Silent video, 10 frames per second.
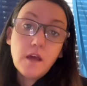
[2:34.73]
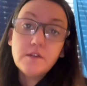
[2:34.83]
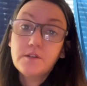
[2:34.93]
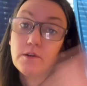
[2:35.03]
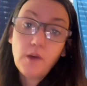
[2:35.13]

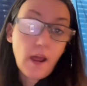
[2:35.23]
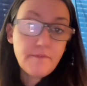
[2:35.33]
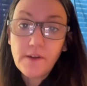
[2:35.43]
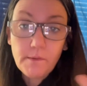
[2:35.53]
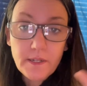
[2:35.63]
So I
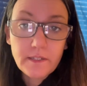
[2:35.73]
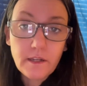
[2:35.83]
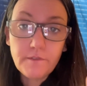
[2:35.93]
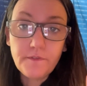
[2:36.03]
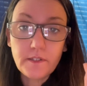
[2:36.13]
found
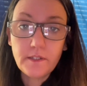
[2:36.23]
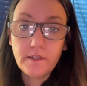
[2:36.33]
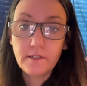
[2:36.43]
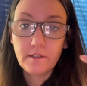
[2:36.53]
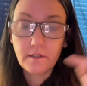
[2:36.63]
myself at
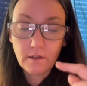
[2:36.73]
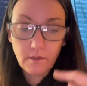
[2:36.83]
this